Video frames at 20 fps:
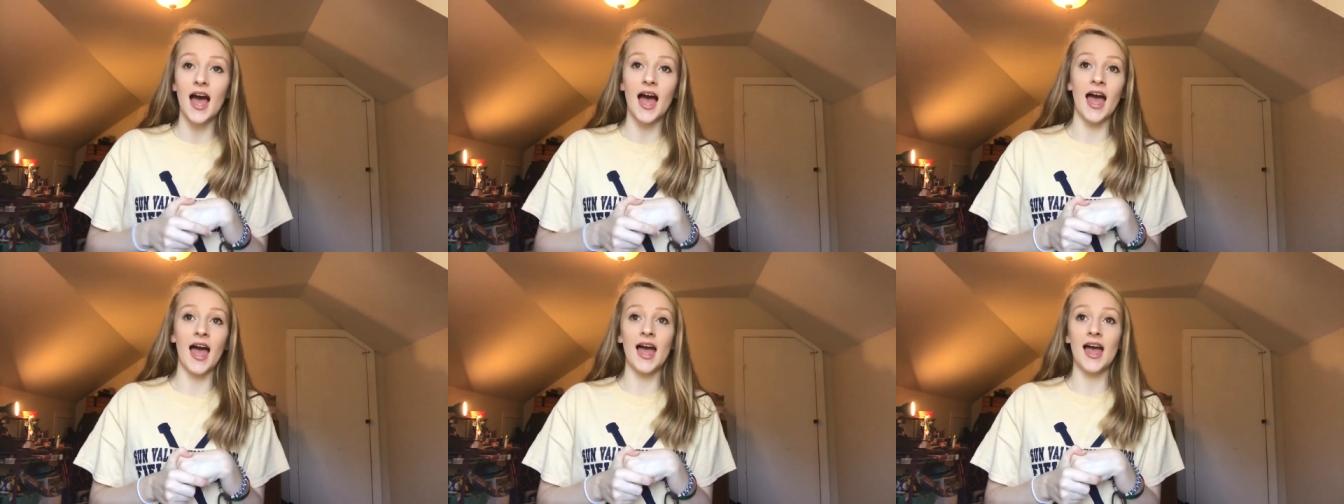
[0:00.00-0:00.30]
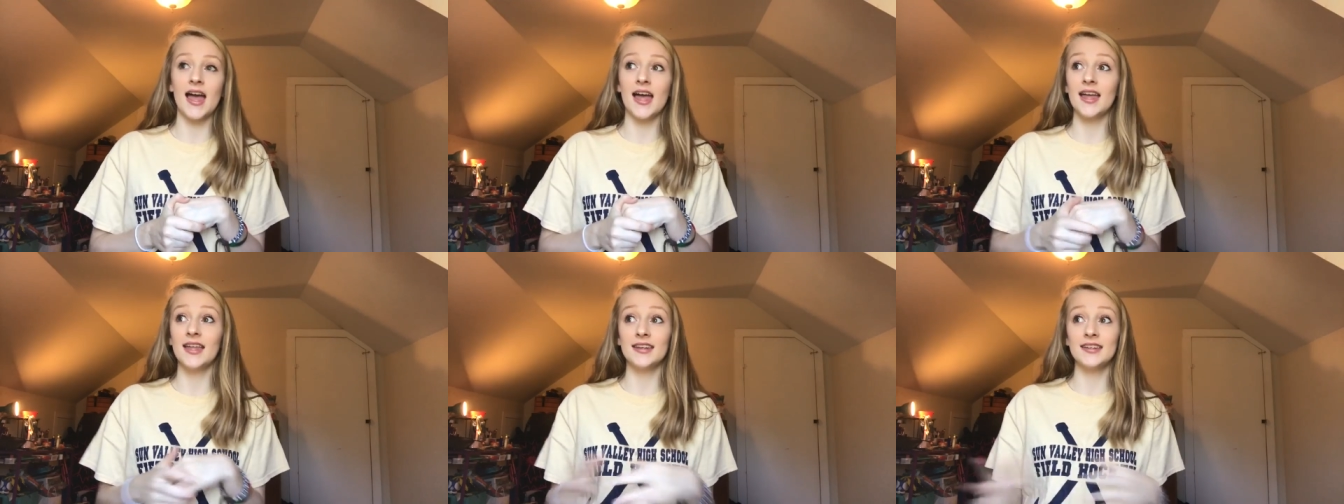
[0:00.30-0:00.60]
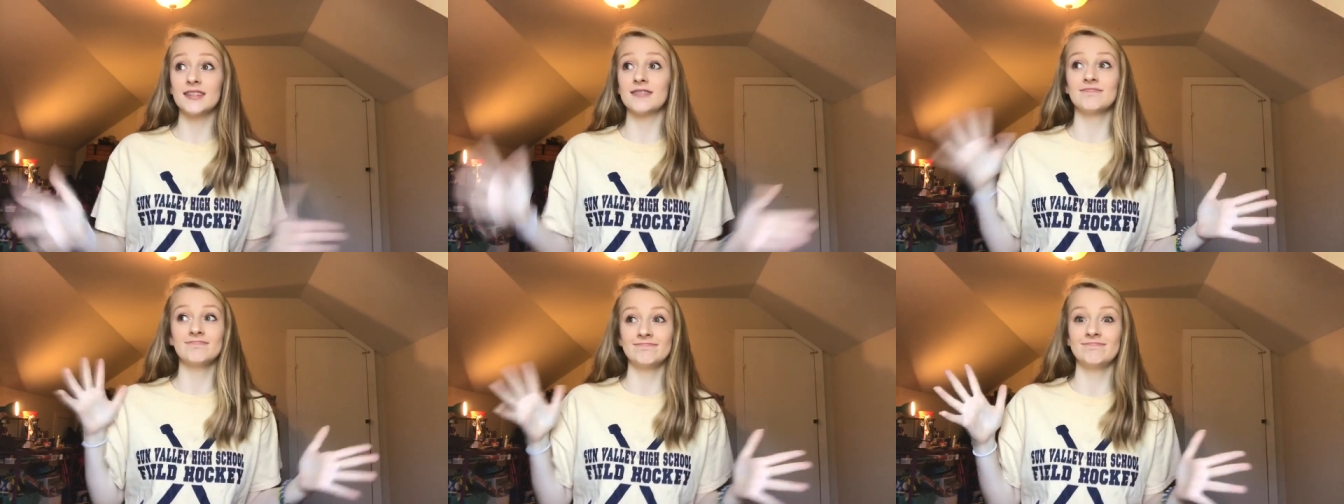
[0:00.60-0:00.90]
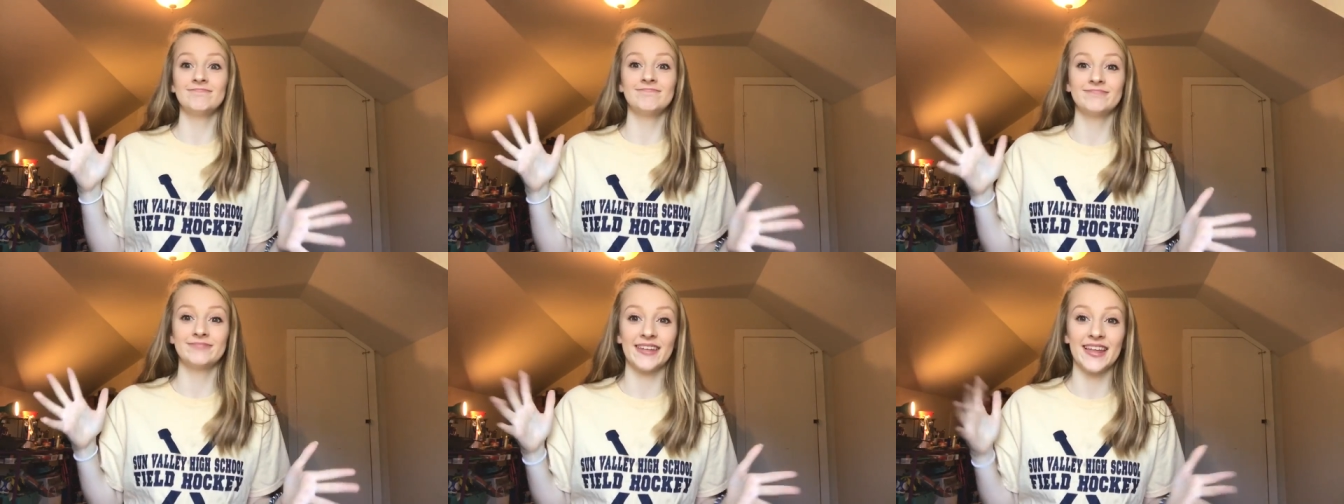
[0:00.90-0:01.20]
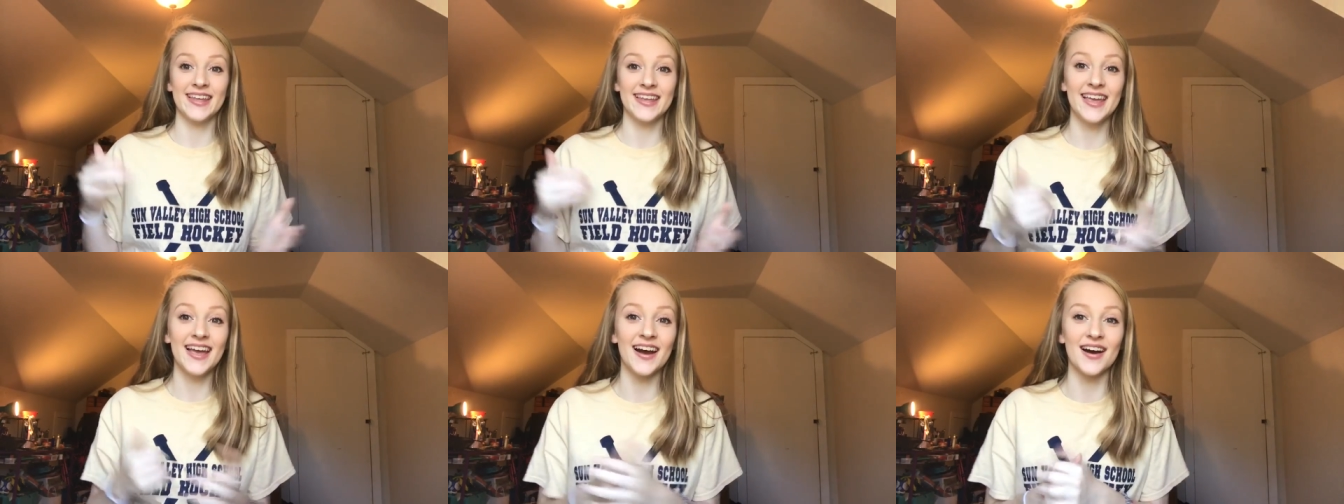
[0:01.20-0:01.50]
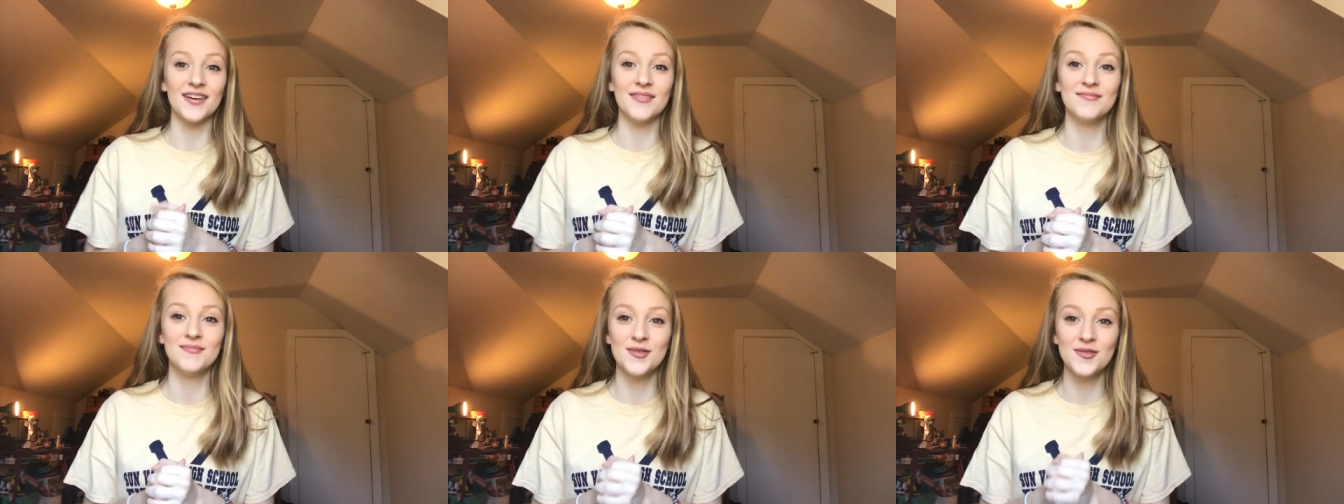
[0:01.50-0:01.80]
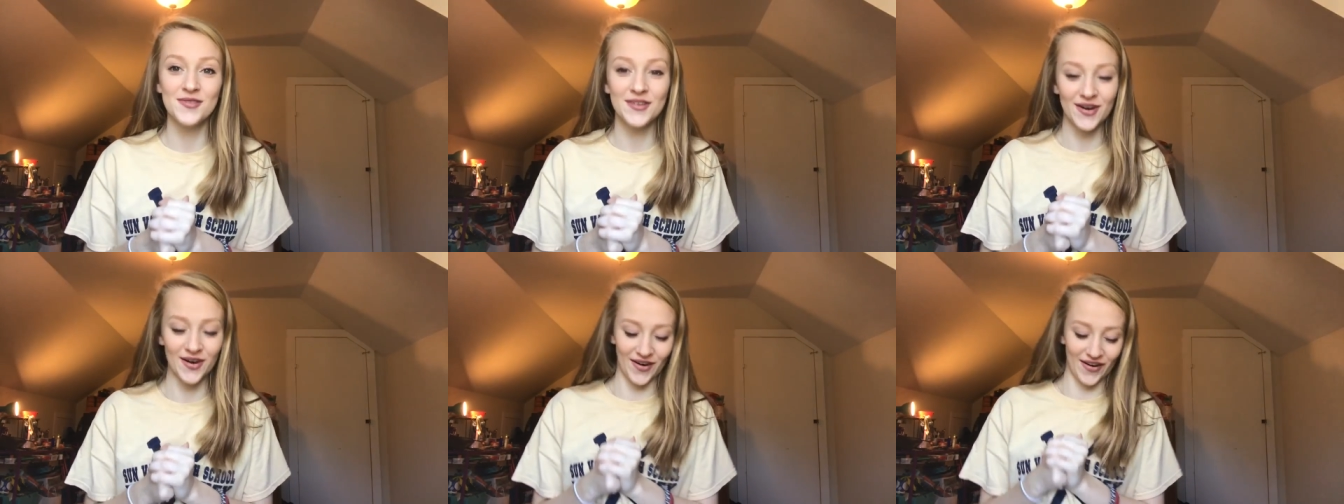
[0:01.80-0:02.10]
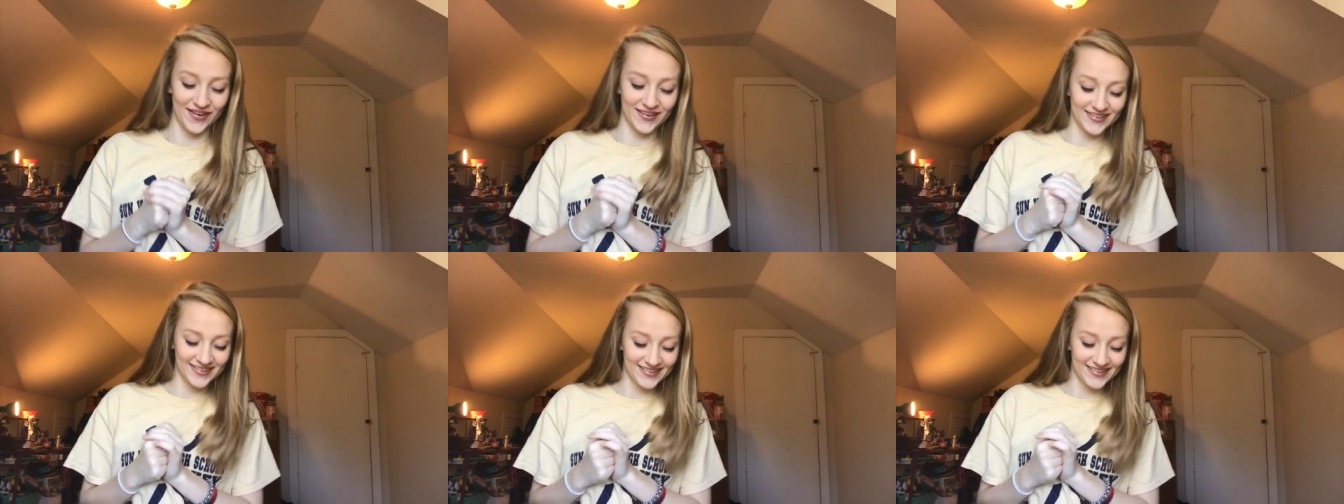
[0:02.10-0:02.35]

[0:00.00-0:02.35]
And yeah, moving on.